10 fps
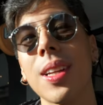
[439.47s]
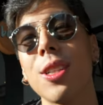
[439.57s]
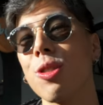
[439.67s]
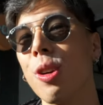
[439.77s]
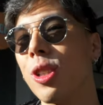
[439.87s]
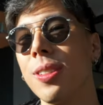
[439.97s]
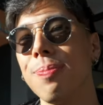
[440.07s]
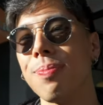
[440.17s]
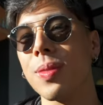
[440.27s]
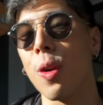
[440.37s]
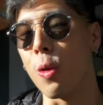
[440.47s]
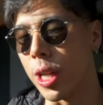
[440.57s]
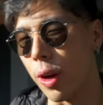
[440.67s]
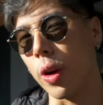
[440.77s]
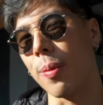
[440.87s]
So good.
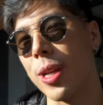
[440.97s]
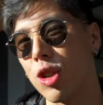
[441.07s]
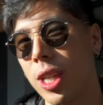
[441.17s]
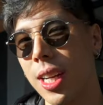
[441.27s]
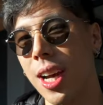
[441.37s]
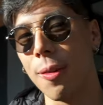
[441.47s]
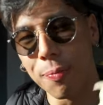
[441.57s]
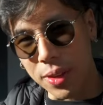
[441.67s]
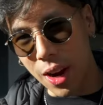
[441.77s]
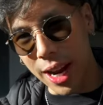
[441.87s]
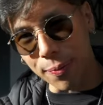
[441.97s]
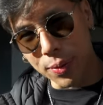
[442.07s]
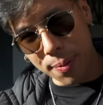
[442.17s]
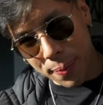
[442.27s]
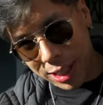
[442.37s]
Really recommend checking out. All right,
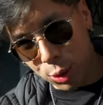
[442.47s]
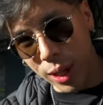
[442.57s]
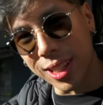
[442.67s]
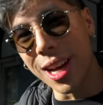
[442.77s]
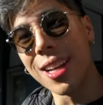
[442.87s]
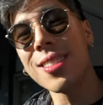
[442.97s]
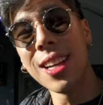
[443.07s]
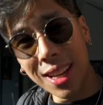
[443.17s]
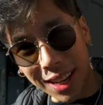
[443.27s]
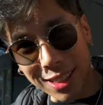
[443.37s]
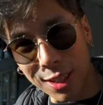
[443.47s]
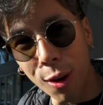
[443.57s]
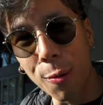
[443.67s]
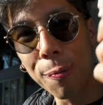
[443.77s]
back to work, guys. Let's go.